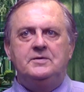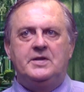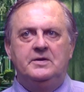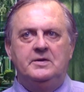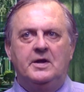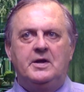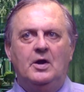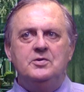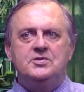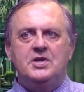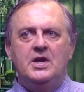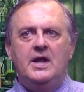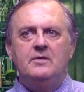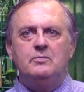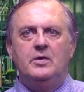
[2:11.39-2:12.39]
to
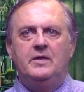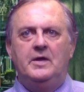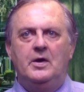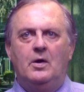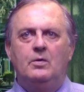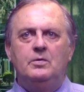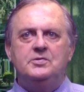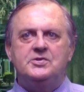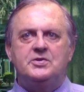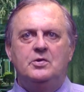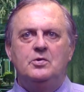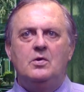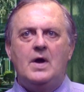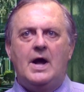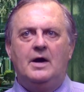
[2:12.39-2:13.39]
negotiate with the old
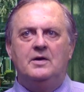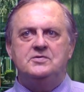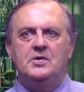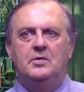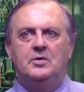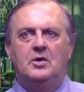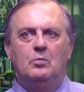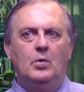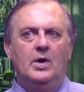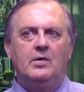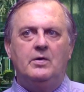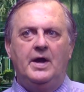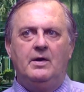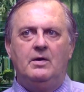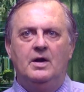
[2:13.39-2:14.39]
schoolhouse owner,
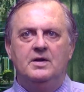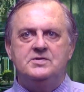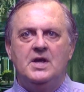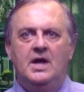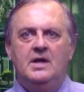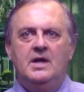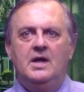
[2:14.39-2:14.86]
Will Harris.